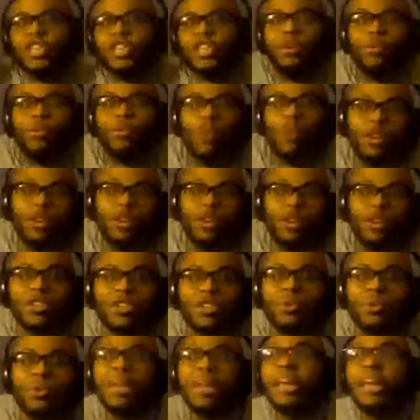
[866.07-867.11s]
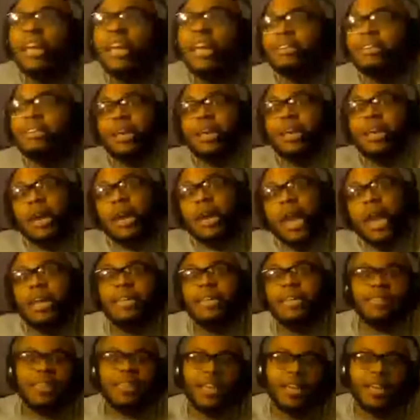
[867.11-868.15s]
It's the nice thing to do.
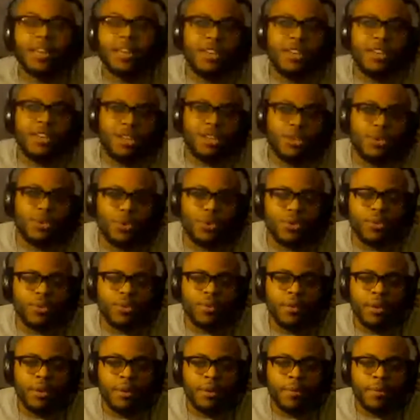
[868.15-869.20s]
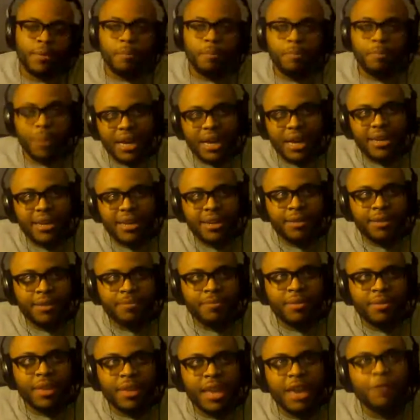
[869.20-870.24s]
But if we're going to
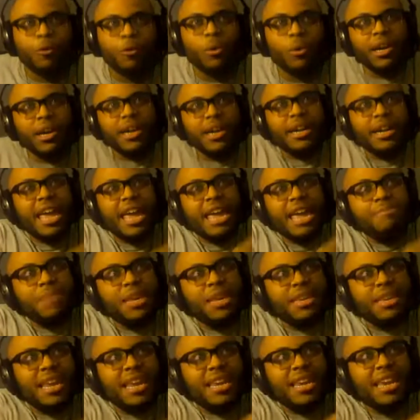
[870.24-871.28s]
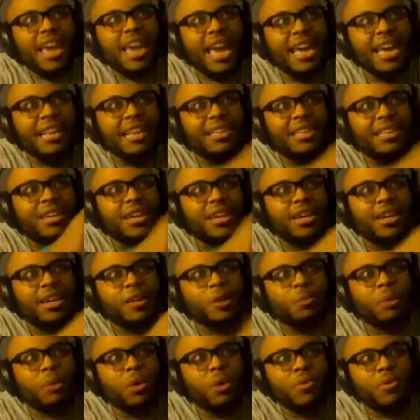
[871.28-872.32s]
admit that Caitlyn could have spoke nicer
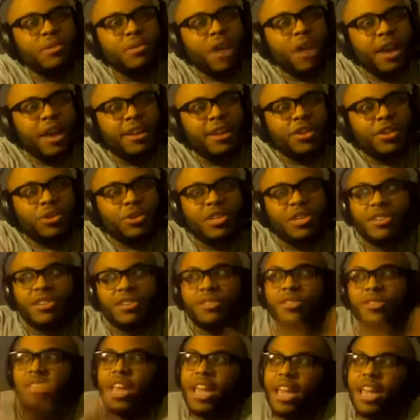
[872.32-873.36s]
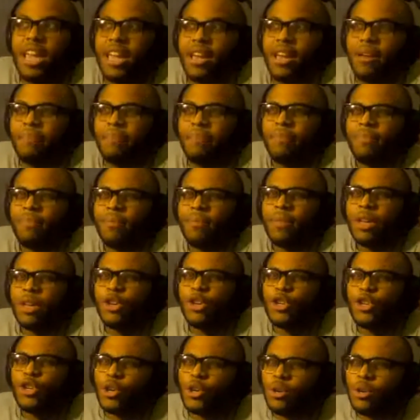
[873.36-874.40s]
to Sam, surely we can
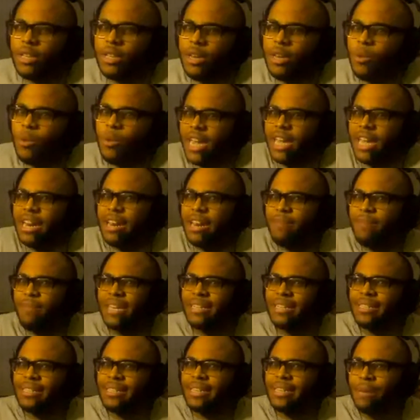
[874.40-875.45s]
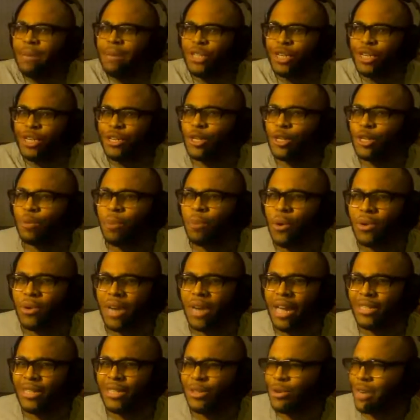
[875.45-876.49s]
admit Sam should have spoke nicer to
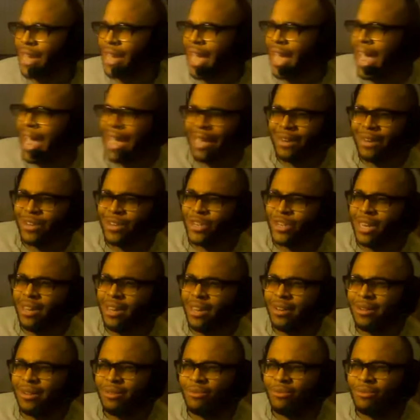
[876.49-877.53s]
Angie, right?